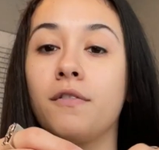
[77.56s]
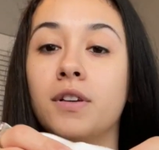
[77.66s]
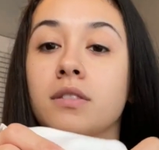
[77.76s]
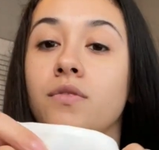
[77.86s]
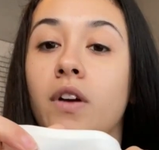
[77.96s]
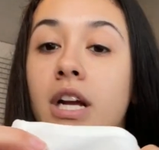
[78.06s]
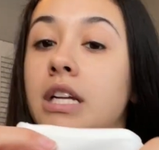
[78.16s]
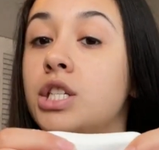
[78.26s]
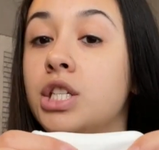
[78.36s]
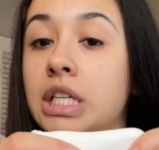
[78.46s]
feels very
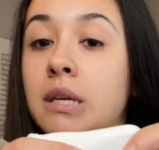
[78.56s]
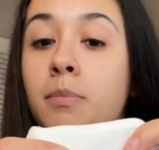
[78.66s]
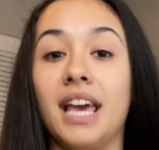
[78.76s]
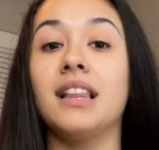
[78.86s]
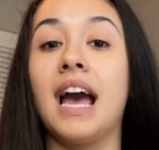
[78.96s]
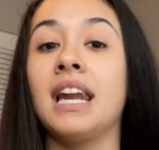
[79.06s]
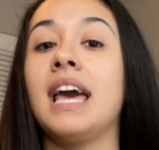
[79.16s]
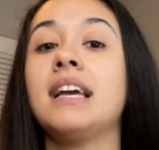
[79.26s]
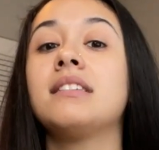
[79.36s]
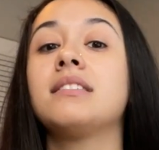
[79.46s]
cheap. I
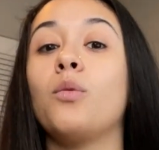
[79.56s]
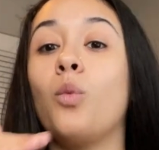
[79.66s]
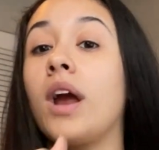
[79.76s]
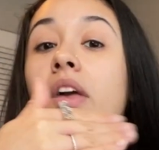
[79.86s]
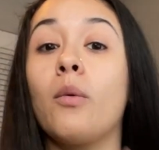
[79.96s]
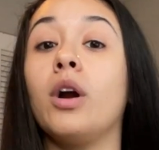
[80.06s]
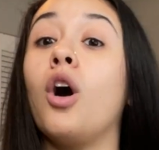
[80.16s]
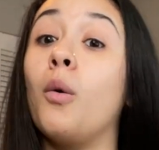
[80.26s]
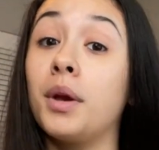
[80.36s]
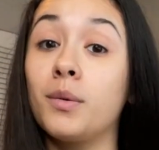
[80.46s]
liked where they were
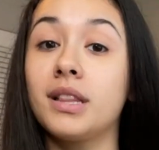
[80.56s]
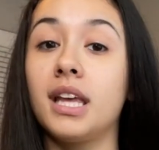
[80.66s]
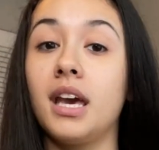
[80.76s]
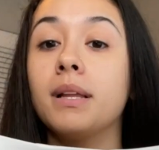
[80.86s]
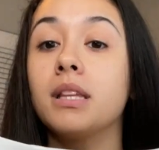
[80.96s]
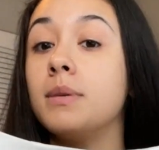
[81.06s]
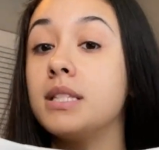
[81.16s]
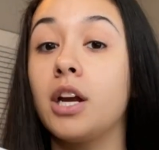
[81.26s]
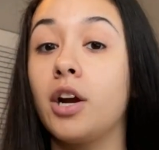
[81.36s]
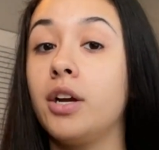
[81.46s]
going with it, but the
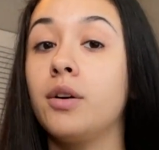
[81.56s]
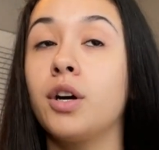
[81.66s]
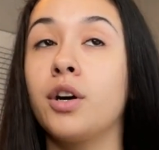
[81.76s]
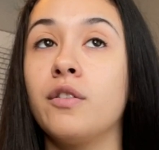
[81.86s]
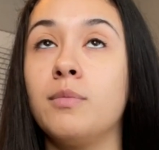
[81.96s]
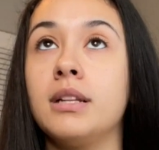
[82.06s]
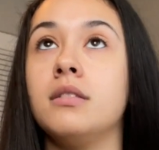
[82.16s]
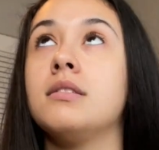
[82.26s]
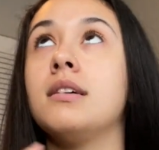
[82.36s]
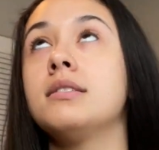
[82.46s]
material could have
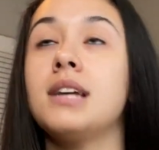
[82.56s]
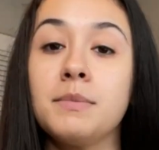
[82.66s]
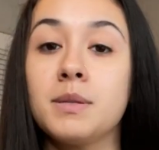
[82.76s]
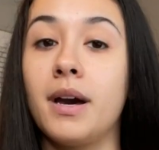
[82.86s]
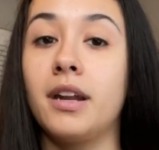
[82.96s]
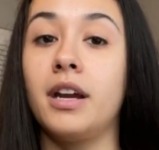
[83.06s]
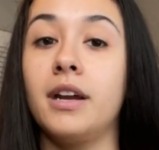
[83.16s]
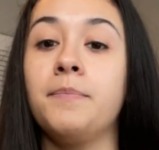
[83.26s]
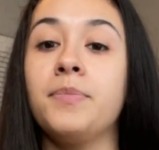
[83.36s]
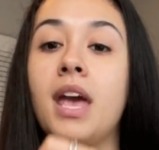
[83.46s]
been 10 times
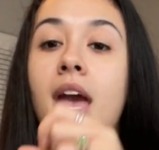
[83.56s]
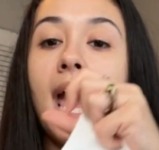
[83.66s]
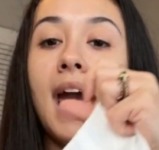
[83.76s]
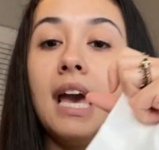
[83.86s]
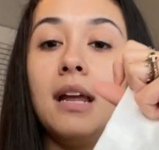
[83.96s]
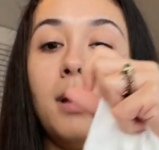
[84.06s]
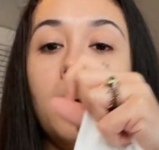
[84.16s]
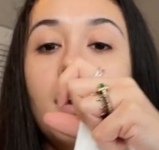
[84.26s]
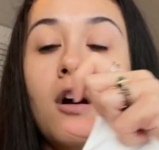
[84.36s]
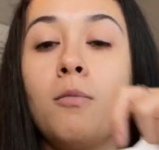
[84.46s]
better, and
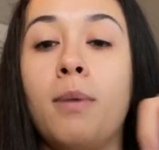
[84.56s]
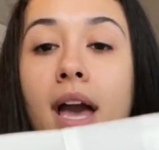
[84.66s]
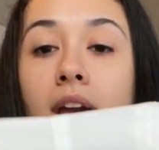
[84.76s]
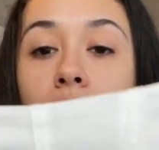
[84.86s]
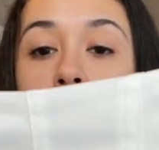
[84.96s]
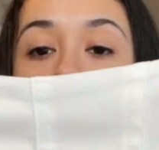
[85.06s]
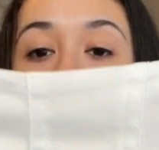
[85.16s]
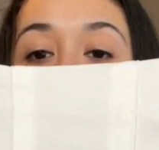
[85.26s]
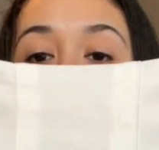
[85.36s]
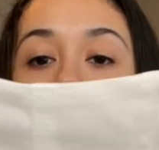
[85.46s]
maybe I'll buy it from
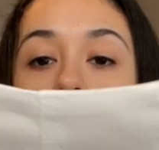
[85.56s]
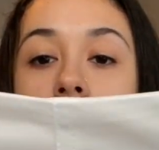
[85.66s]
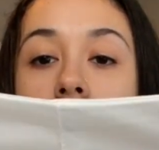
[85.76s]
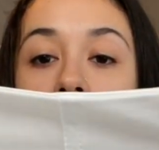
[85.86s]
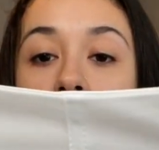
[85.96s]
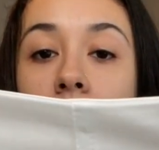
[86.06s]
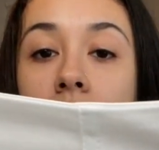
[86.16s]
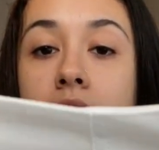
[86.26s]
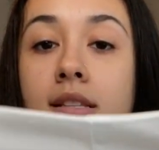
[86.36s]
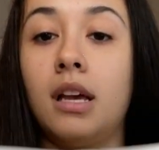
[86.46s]
somewhere else as far
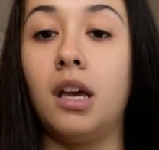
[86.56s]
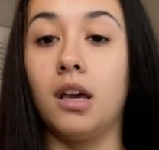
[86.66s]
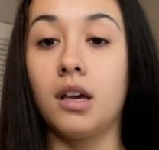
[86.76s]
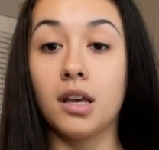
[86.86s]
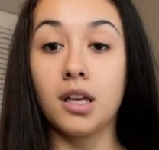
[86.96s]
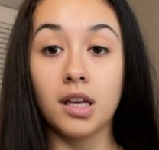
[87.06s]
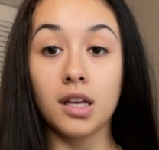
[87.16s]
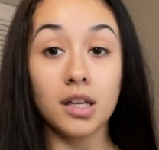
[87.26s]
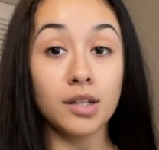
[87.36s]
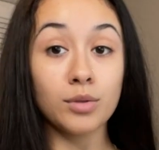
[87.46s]
as like
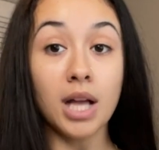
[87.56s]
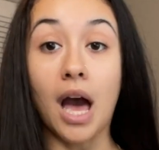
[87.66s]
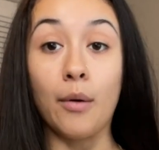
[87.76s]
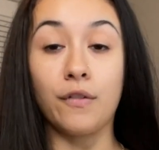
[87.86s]
how it